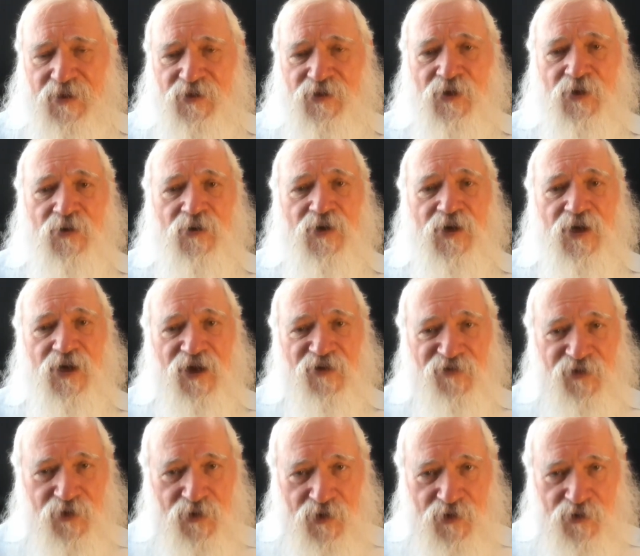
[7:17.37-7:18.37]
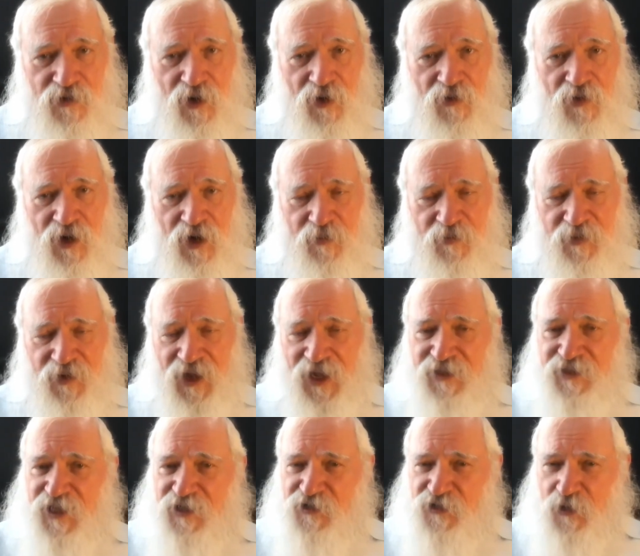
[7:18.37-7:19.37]
So if you grow up,
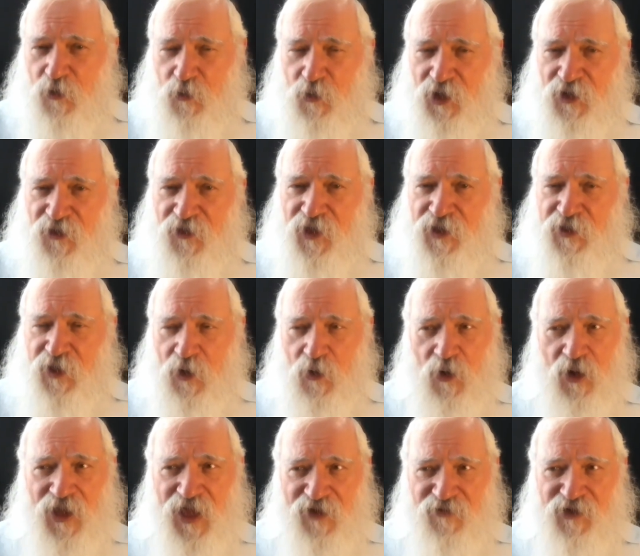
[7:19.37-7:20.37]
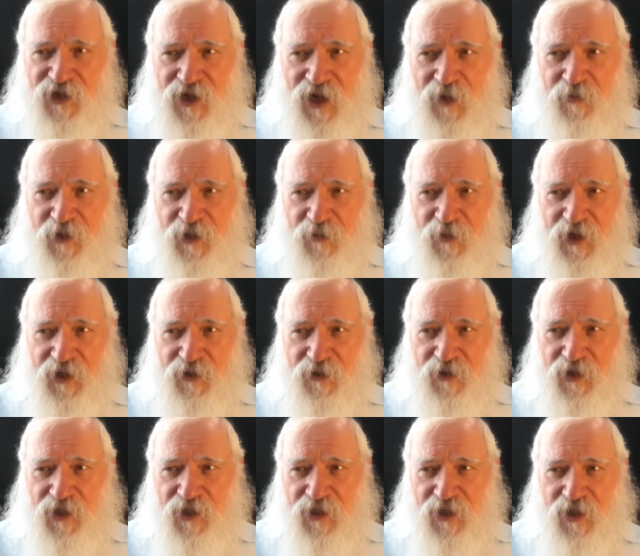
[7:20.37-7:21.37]
and that's the one thing they all have in common, by the
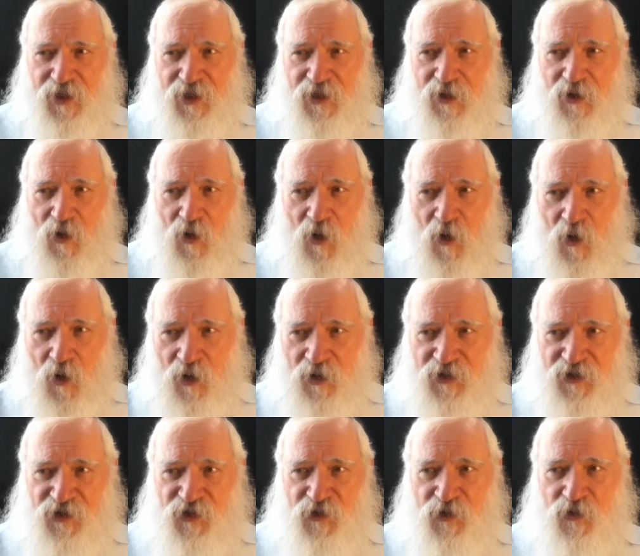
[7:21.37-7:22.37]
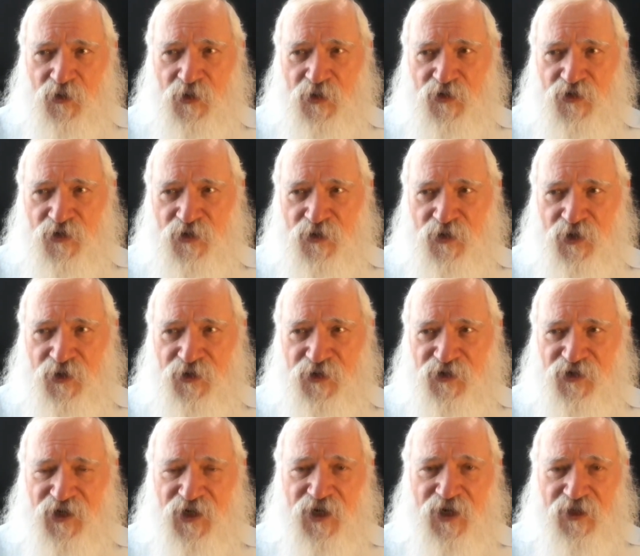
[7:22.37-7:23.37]
way, all the school
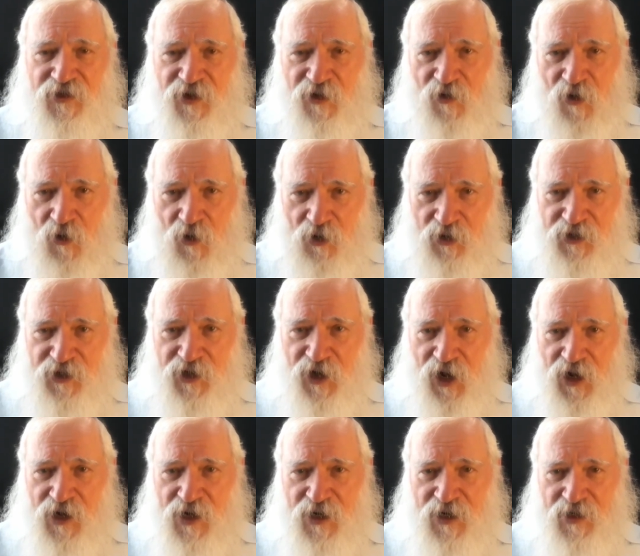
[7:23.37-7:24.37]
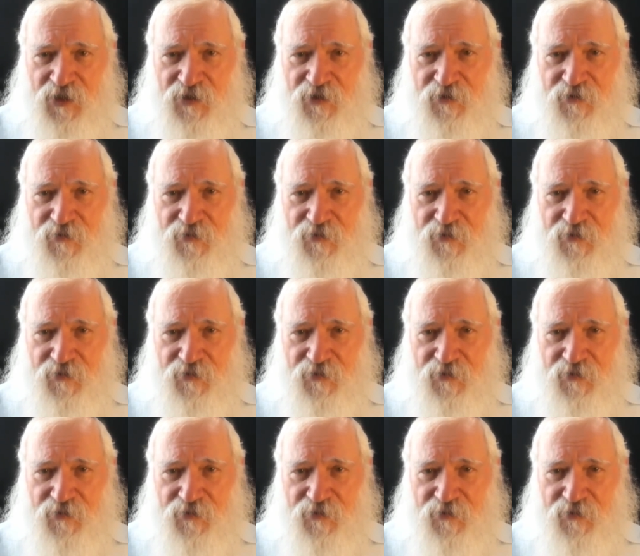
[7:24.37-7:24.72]
shooters, they're all young